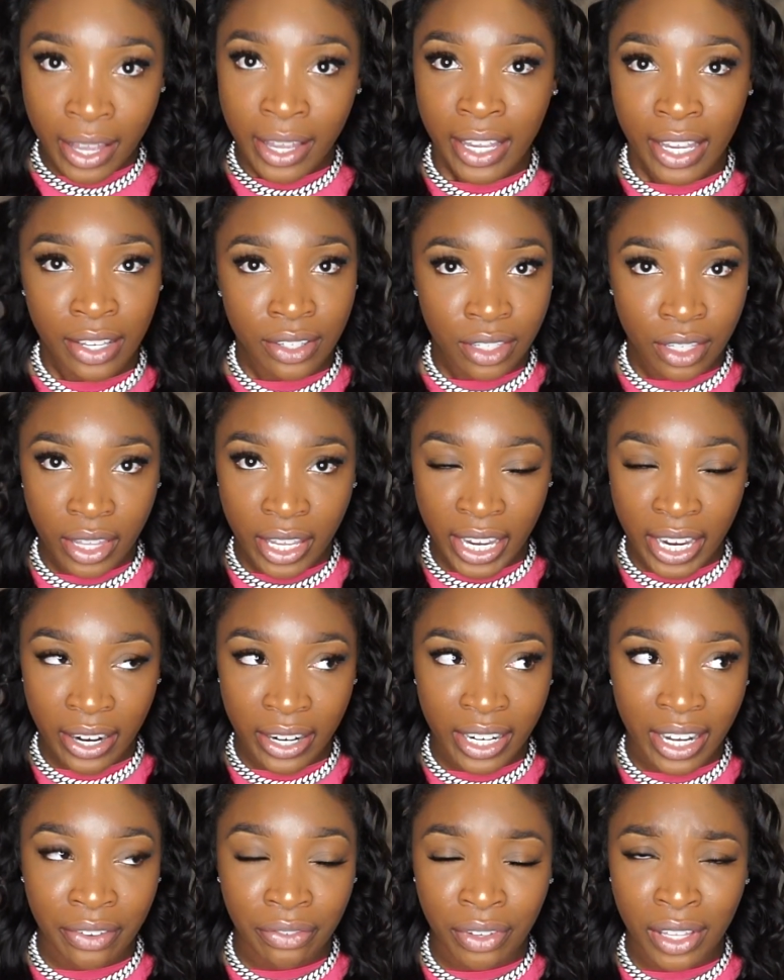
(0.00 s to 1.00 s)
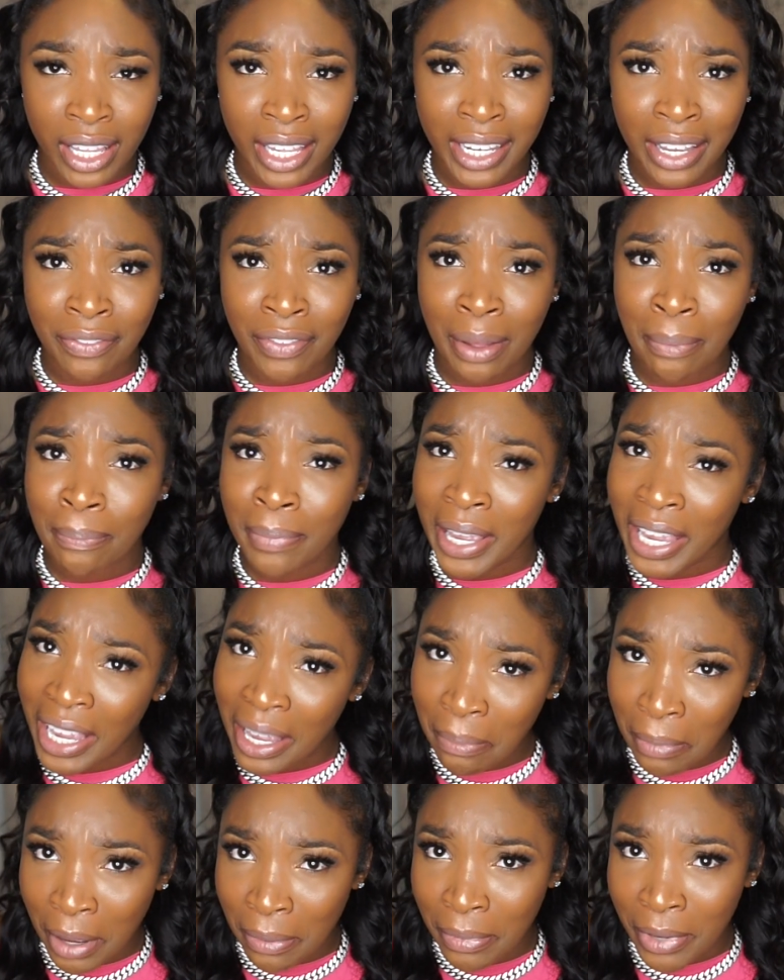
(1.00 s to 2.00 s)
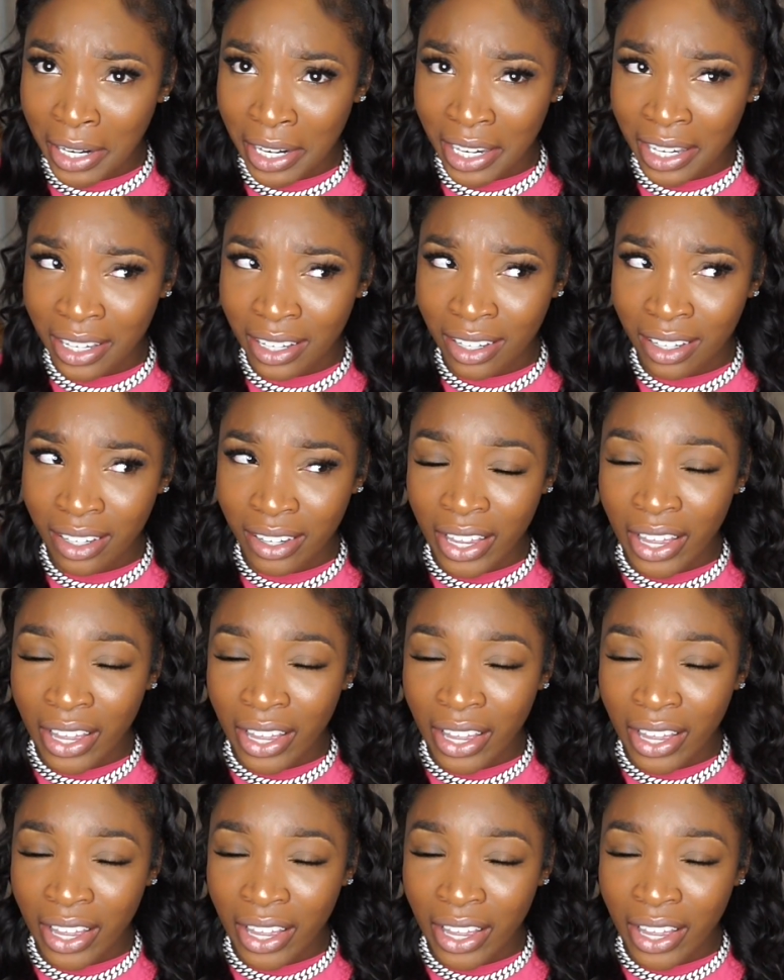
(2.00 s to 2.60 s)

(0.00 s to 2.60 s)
into the hair, and I feel like if I'm paying my money,